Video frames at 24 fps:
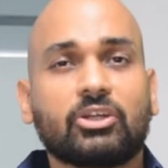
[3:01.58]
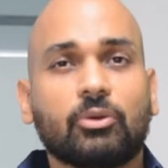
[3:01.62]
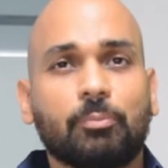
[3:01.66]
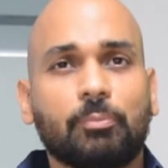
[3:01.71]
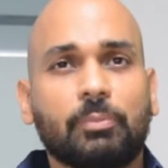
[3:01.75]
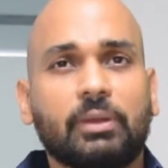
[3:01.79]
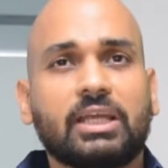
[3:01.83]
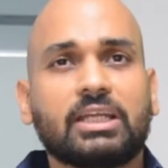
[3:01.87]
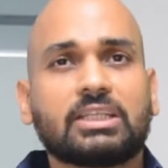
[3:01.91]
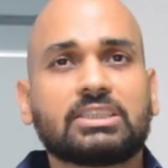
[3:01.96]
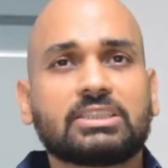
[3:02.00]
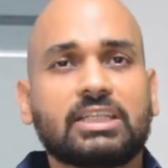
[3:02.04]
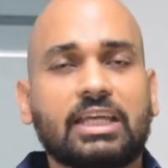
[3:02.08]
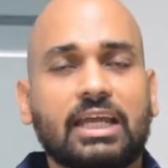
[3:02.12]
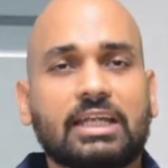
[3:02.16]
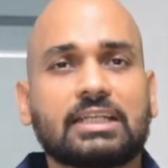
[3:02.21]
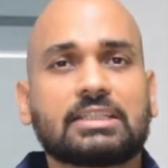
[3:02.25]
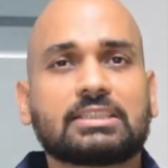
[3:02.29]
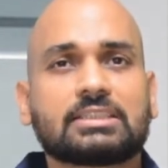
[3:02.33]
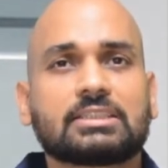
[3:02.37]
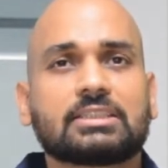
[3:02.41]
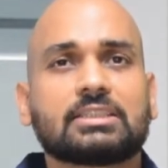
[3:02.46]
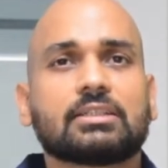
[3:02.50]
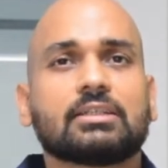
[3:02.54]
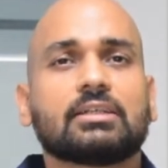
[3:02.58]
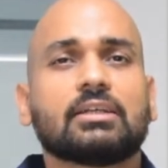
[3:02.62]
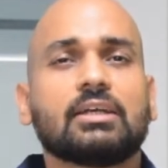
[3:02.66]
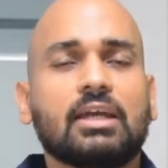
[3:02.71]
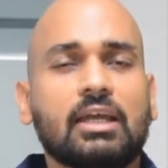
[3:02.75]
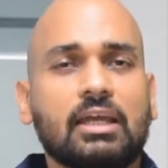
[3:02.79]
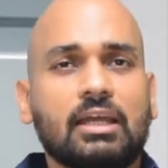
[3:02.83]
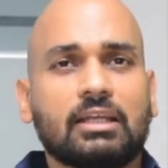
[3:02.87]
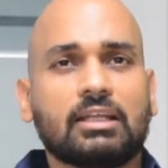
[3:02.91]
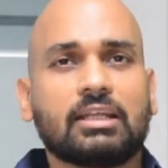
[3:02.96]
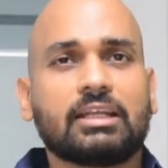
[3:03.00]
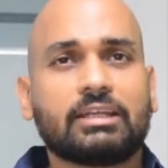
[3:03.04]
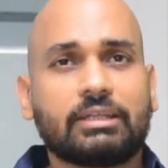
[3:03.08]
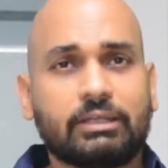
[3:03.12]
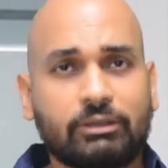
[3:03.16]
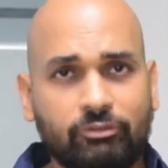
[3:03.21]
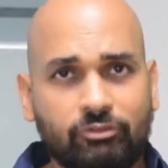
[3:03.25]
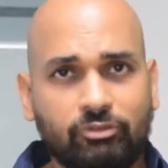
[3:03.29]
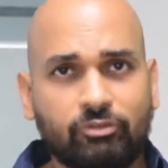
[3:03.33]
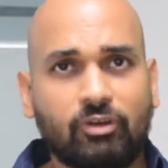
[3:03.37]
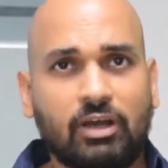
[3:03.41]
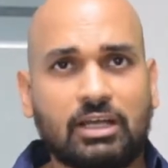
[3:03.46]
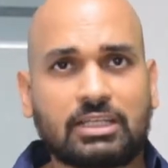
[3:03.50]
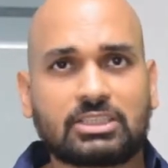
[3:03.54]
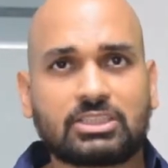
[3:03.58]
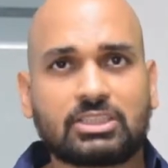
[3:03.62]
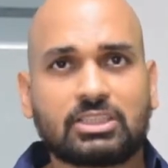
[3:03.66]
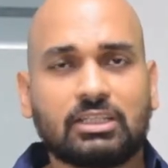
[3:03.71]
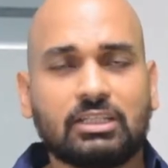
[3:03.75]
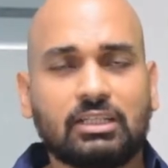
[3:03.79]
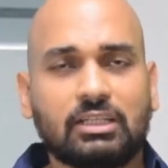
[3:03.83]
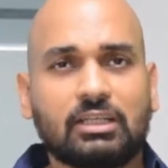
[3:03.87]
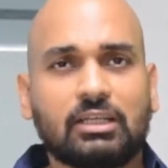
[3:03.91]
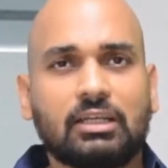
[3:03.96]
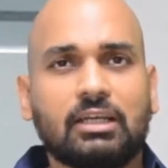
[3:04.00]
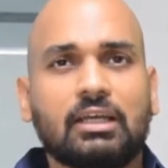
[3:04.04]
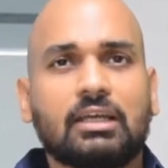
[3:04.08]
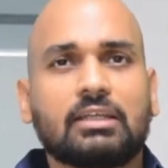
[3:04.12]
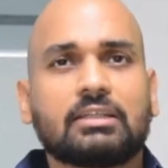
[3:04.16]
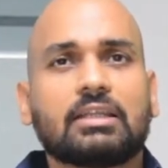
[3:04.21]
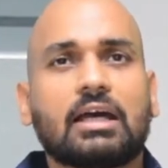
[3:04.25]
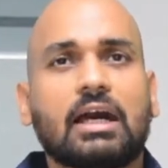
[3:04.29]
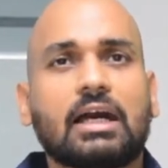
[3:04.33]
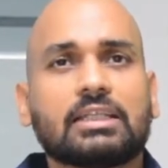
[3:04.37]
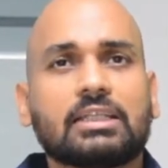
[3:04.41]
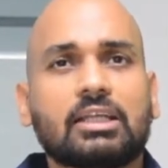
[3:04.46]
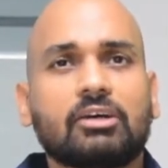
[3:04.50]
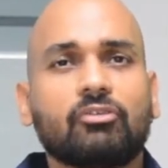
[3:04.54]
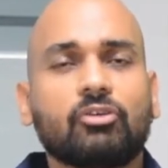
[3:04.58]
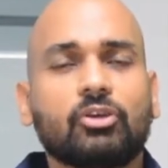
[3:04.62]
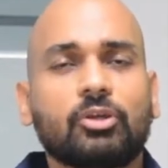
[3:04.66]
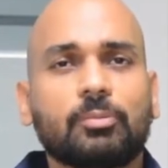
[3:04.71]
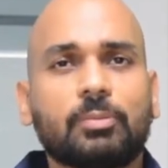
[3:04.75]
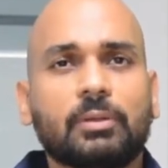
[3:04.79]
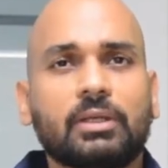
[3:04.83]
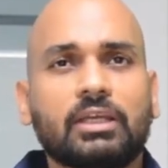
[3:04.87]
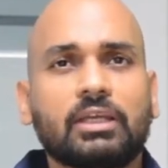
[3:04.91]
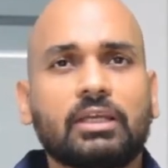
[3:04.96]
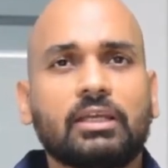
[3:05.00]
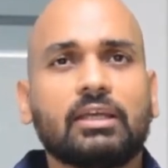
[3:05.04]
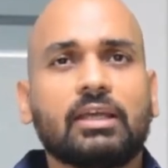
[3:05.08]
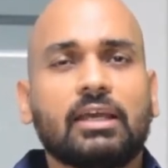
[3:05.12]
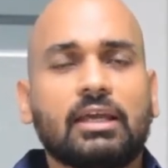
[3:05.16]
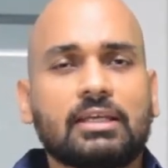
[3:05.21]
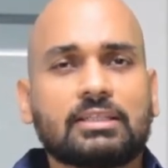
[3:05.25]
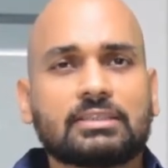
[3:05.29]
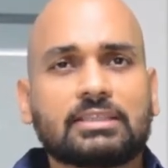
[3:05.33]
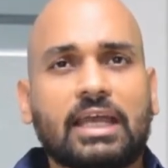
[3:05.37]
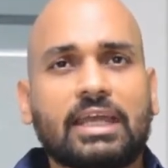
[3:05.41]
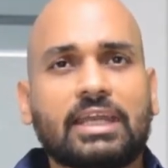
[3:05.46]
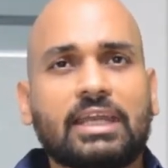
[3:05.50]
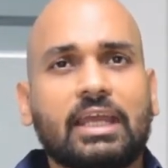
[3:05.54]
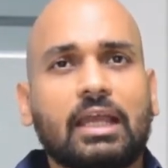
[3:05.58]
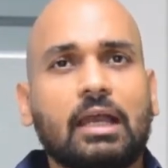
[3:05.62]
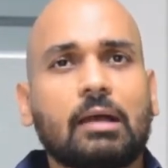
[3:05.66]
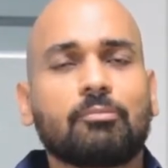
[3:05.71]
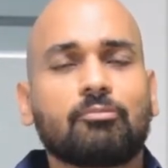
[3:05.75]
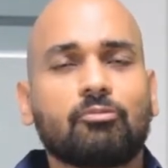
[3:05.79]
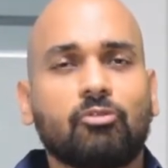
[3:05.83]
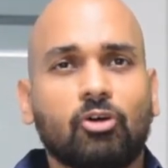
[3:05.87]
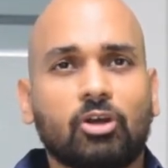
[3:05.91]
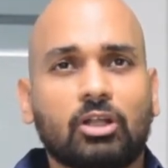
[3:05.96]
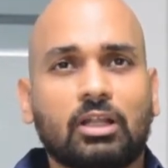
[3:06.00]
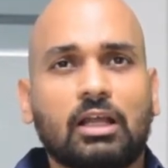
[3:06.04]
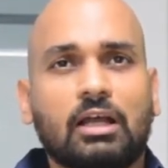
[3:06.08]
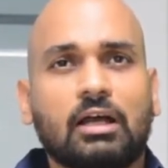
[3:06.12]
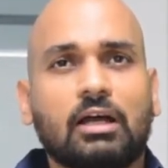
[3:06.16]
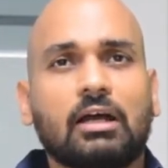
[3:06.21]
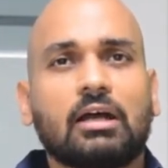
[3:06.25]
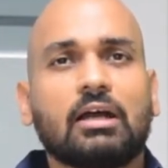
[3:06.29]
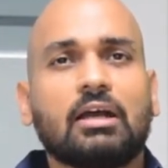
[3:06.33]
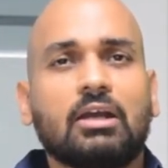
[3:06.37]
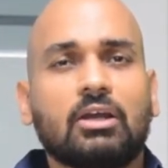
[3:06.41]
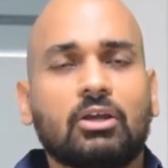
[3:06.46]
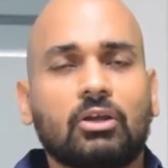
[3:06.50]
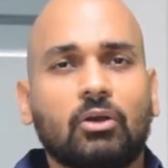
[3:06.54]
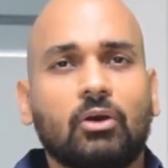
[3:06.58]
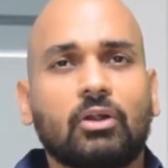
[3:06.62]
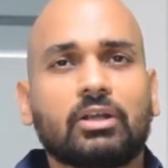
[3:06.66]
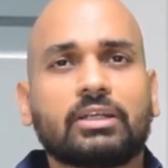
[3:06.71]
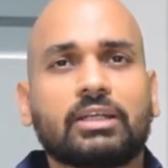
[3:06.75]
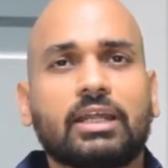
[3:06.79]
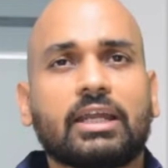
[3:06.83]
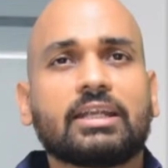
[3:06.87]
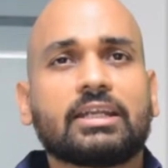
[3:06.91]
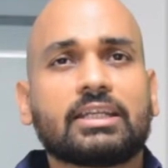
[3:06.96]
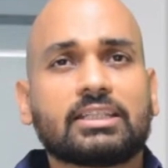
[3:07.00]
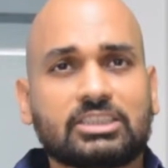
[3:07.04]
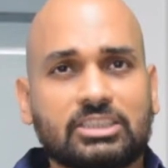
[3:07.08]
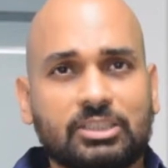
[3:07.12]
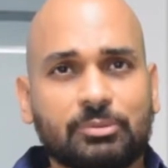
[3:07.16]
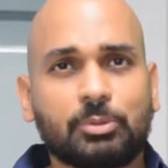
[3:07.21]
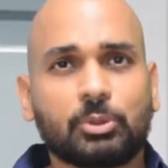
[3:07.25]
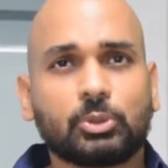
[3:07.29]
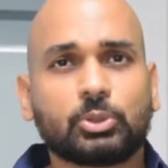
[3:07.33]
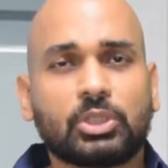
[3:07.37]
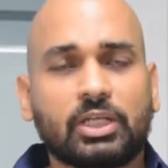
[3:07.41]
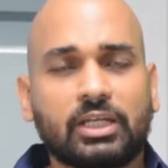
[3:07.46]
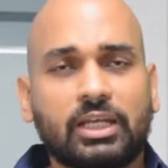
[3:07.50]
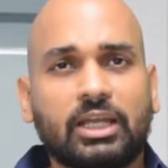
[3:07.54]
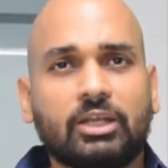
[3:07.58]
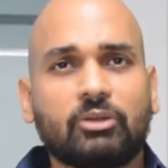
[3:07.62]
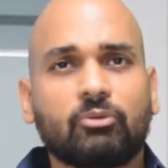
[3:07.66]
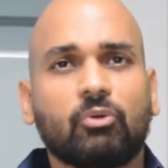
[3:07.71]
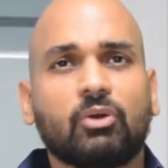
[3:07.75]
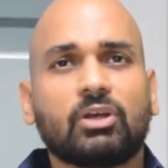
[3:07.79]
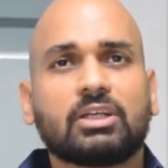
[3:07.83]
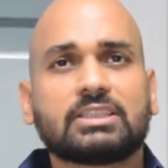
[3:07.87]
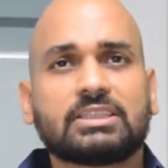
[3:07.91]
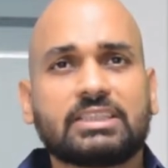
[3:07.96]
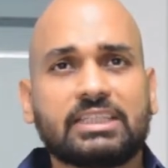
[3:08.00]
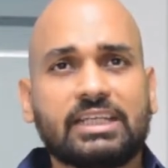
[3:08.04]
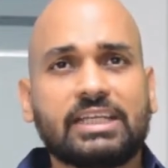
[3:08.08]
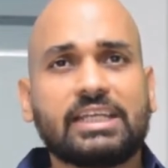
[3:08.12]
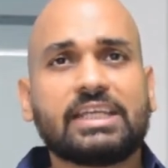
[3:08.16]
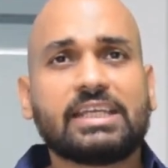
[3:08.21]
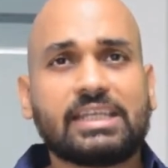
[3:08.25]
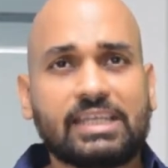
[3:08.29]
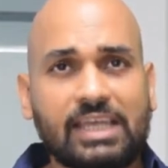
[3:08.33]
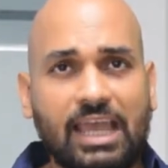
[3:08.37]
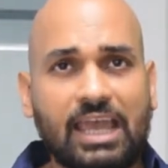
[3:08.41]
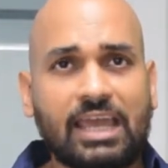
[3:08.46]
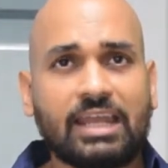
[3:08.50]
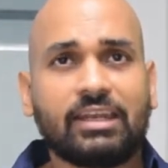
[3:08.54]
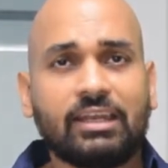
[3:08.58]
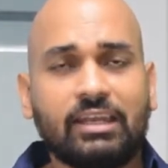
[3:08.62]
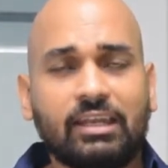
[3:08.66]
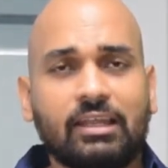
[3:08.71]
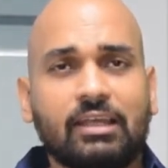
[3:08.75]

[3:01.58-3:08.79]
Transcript: your page gets retrieved faster. The other would be signing up for a content distribution network, CDN.